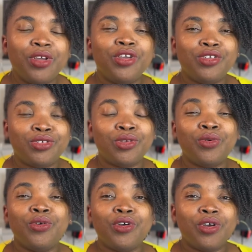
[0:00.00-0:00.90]

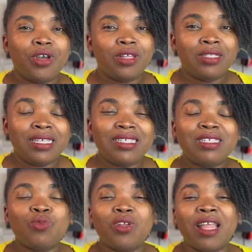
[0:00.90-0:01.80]
So this
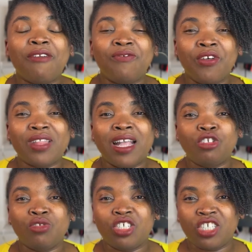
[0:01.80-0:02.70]
is what I felt I
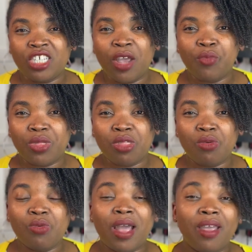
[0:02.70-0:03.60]
should share with
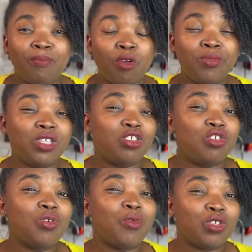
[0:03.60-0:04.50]
you. I promised
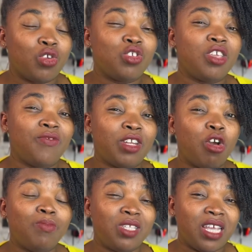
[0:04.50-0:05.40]
you I was going to give an
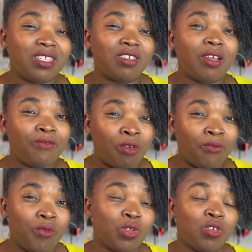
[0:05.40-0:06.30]
update from
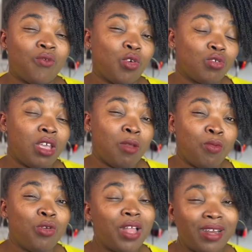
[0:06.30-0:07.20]
4th of
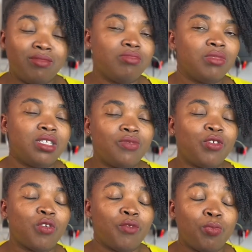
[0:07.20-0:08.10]
April, and this is
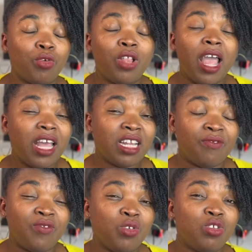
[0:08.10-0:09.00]
4th of April. And I
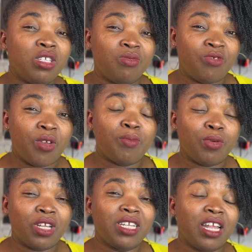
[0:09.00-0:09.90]
feel it's very
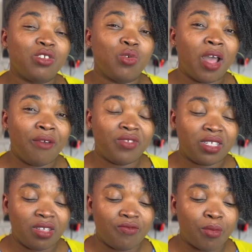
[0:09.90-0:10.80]
important that you have
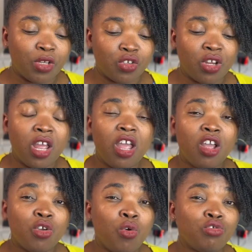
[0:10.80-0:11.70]
this information.
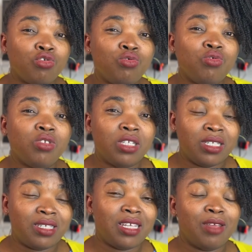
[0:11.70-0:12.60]
Go through
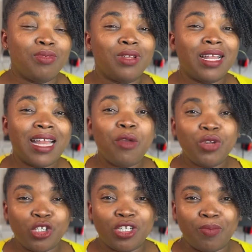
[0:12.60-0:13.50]
this table, and I
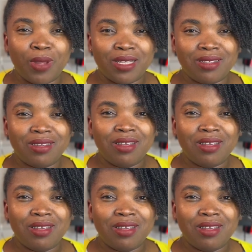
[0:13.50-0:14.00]
wish you the best.